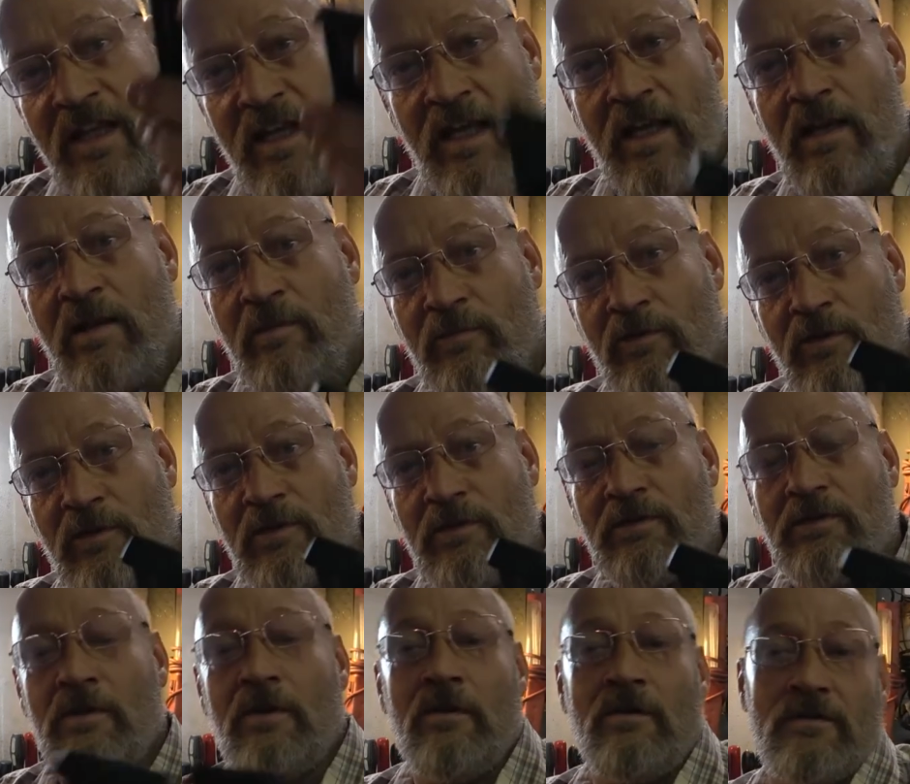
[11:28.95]

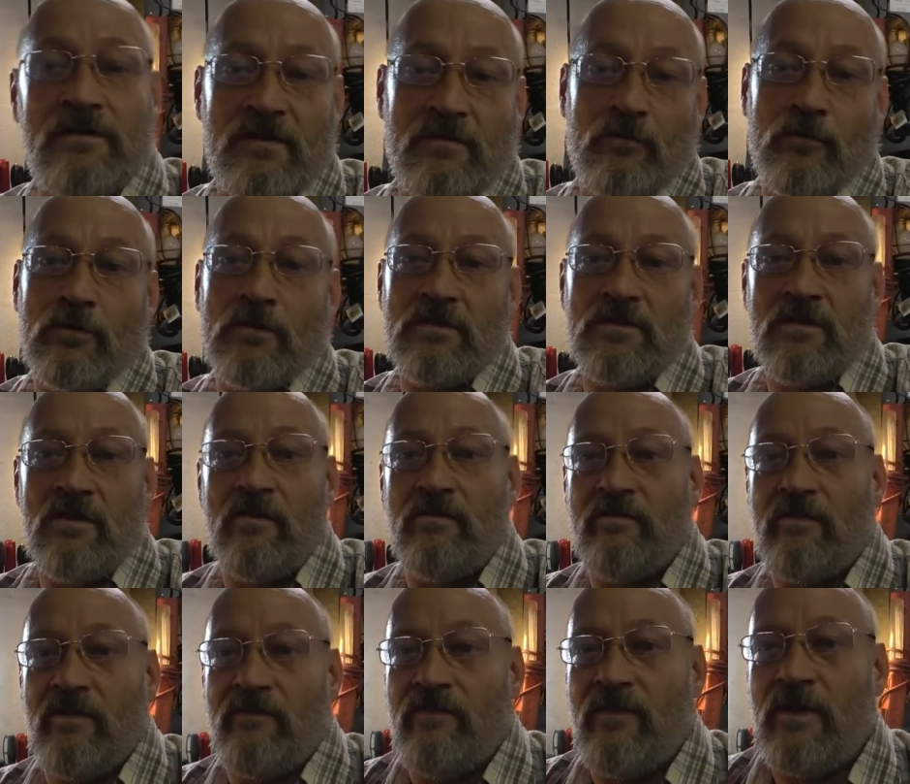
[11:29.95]
camera also works off
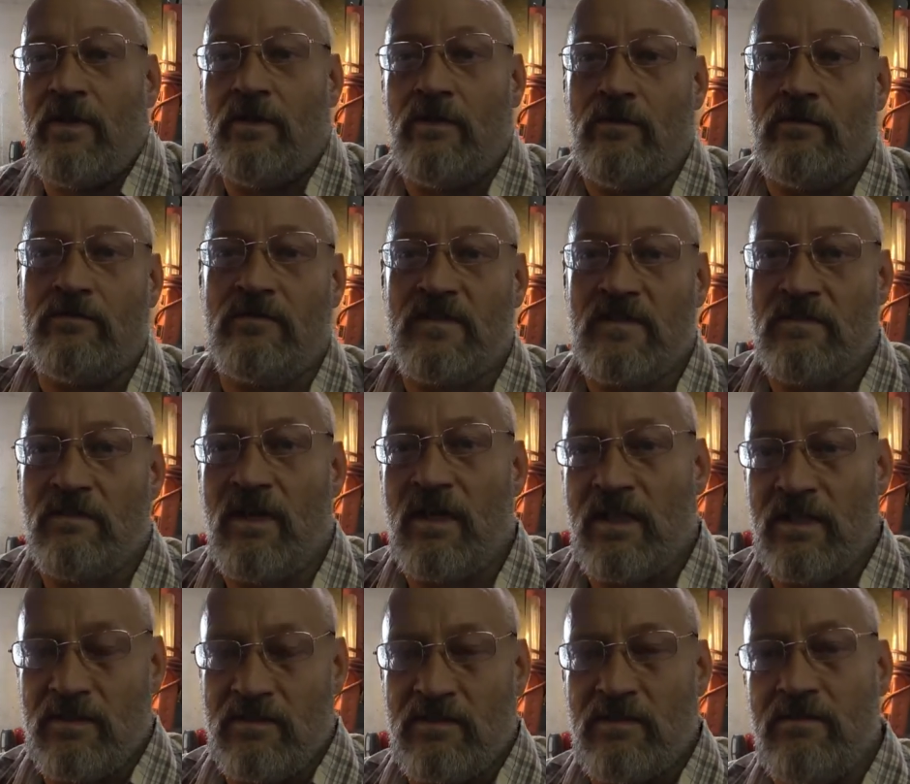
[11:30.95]
my phone, so I
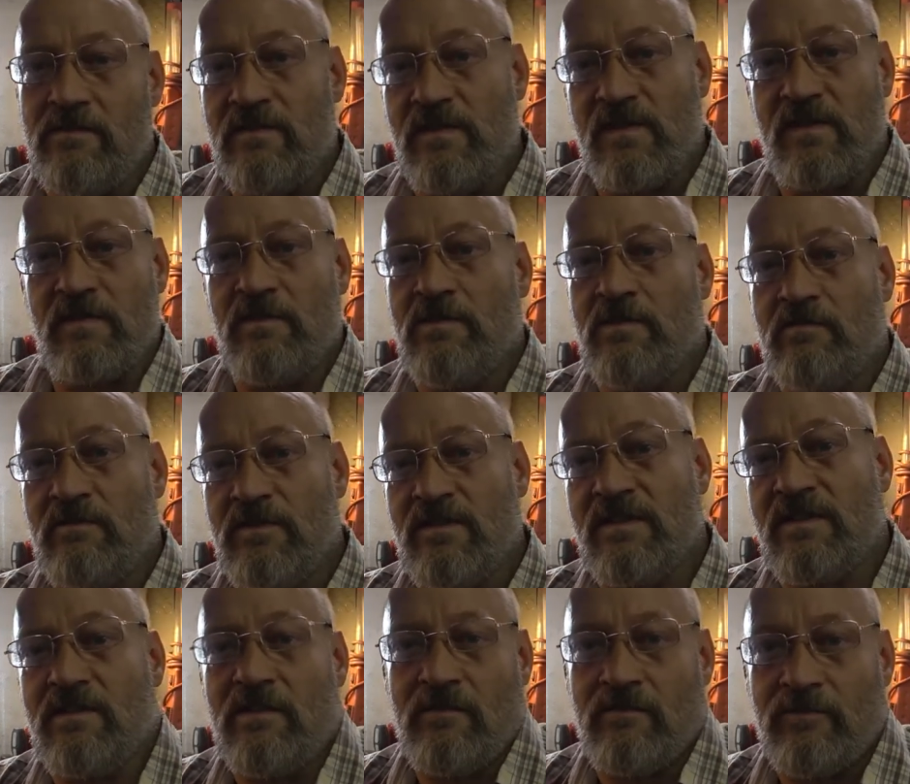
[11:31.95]
can do the zoom and
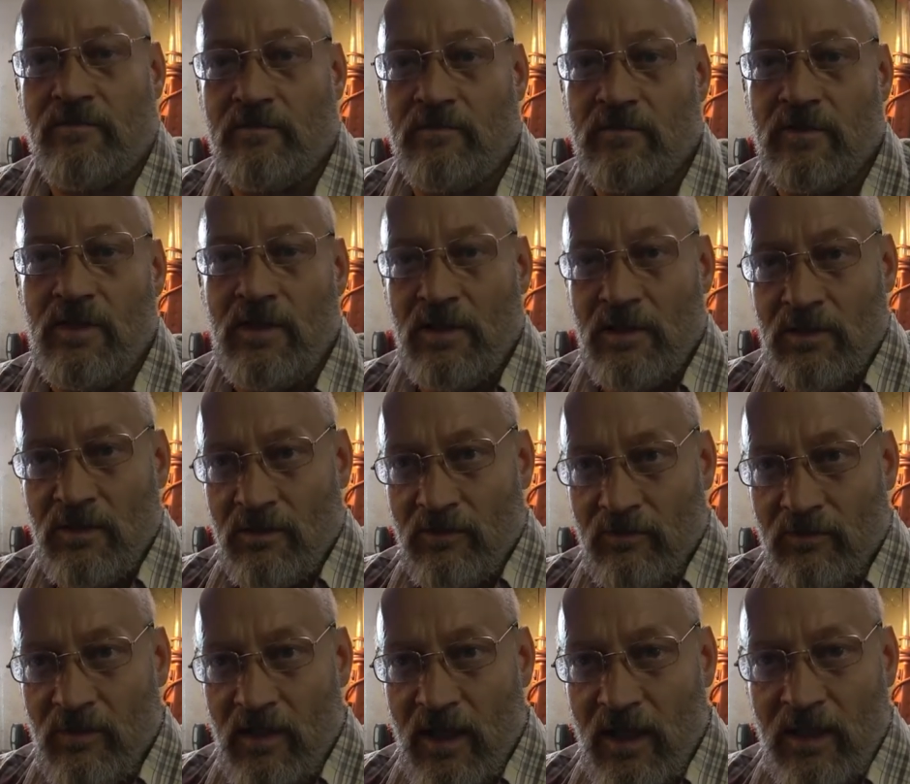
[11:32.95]
stuff from
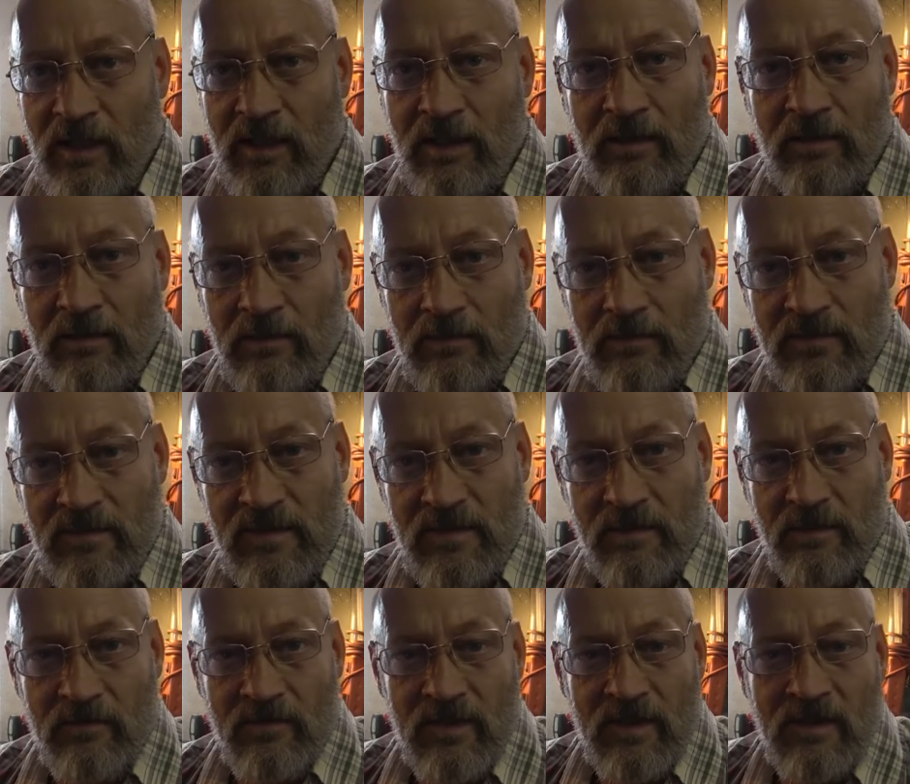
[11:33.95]
right here.
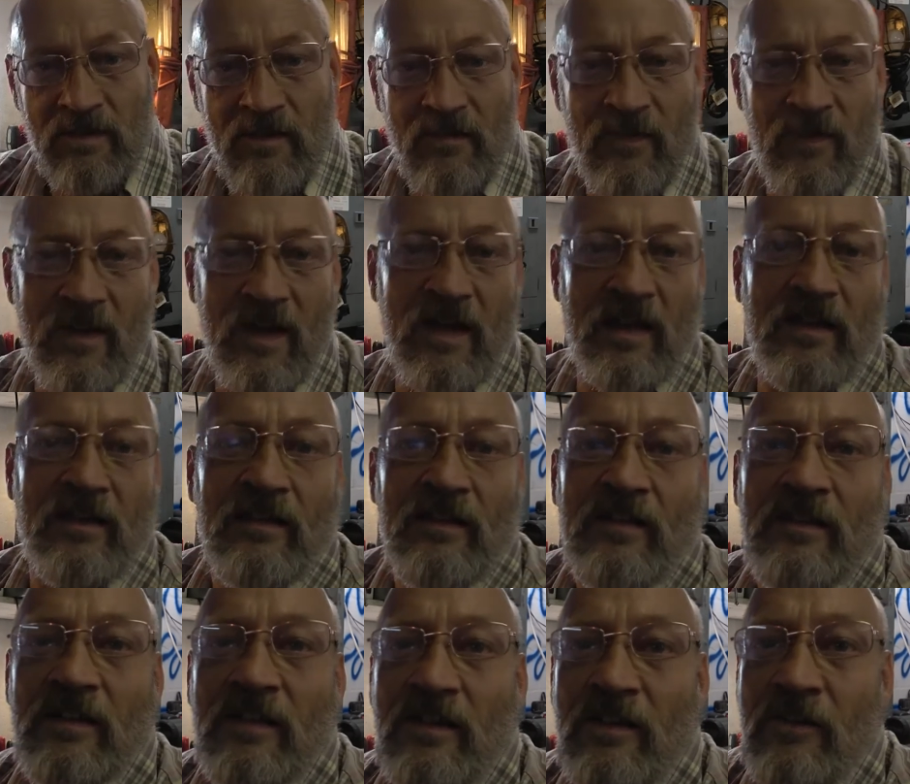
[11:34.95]
So the only thing
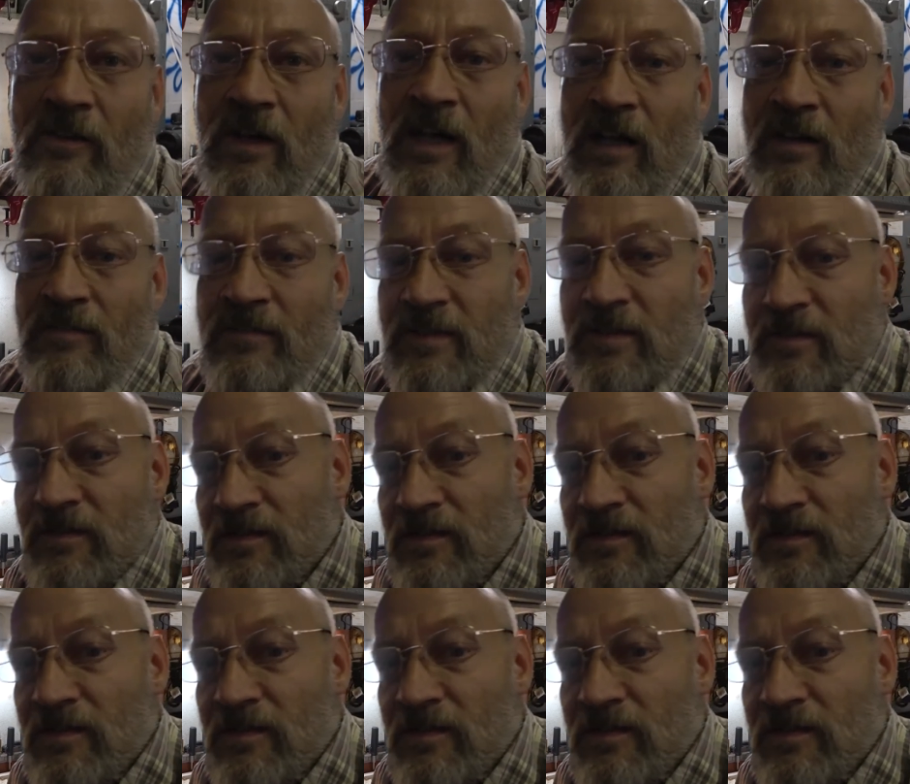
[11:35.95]
I'll have to